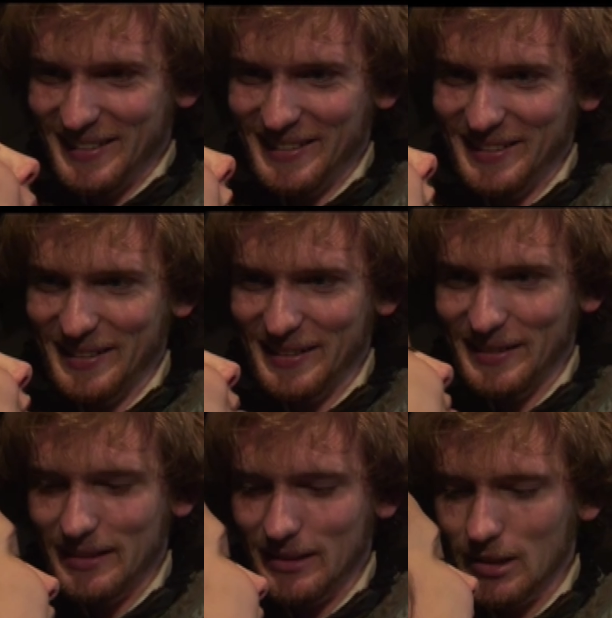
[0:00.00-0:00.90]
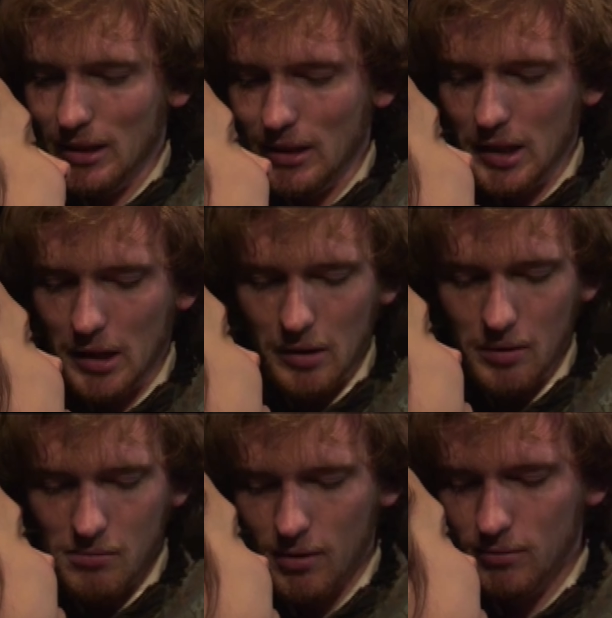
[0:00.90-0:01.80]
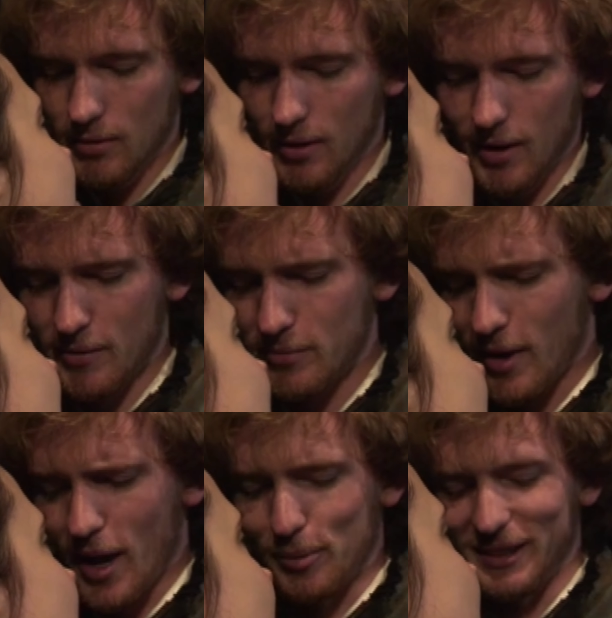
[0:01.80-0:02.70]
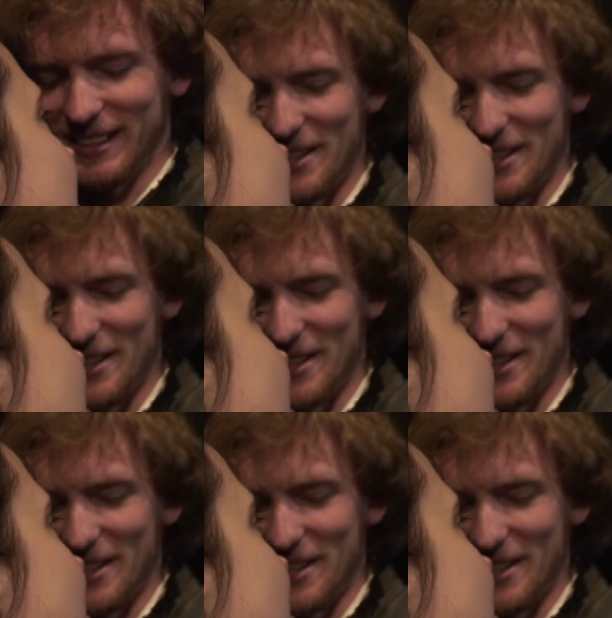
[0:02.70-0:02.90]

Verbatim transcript: a lot of beauty and subtle, subtlety to the